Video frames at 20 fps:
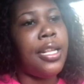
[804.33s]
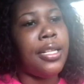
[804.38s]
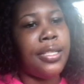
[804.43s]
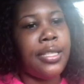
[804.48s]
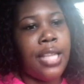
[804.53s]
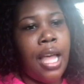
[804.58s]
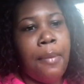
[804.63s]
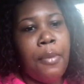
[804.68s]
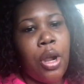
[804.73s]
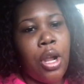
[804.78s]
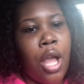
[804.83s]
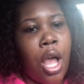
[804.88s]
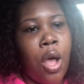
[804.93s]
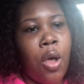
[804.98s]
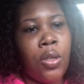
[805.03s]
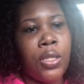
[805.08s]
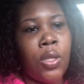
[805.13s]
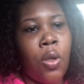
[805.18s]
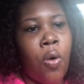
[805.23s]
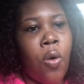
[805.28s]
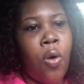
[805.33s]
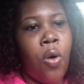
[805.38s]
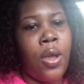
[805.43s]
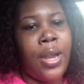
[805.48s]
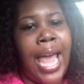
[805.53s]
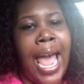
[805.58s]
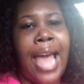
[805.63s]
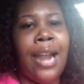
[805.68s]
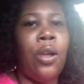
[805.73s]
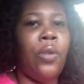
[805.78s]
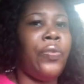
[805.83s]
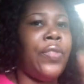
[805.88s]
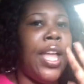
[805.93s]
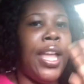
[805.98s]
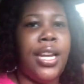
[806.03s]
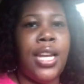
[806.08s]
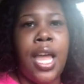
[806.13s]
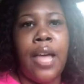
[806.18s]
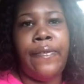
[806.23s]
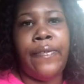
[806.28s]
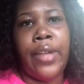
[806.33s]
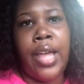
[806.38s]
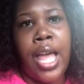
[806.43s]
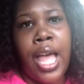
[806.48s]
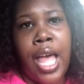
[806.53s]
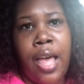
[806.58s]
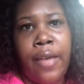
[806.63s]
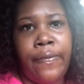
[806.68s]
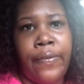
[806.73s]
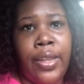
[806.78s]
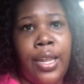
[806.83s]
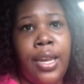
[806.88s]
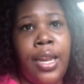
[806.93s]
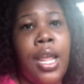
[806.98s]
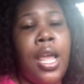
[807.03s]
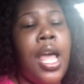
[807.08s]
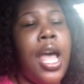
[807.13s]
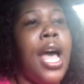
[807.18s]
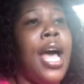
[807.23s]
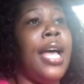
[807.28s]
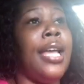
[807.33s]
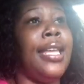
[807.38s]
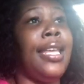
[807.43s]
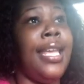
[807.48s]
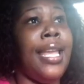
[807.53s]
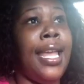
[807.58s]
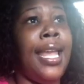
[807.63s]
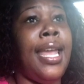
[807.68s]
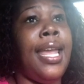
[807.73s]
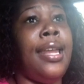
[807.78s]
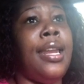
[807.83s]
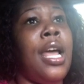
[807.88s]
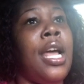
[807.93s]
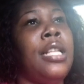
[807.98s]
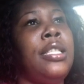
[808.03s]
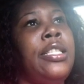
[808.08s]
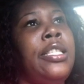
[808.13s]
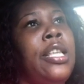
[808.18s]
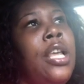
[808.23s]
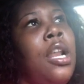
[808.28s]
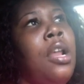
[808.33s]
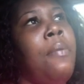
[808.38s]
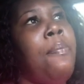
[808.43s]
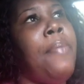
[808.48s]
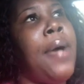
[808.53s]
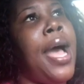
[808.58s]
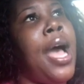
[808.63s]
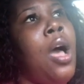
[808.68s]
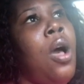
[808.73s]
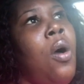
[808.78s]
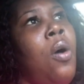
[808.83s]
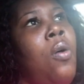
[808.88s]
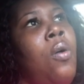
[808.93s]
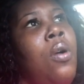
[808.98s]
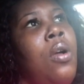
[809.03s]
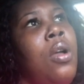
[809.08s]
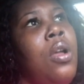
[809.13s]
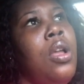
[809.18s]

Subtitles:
The summer goes on. I don't think nothing of it again until about,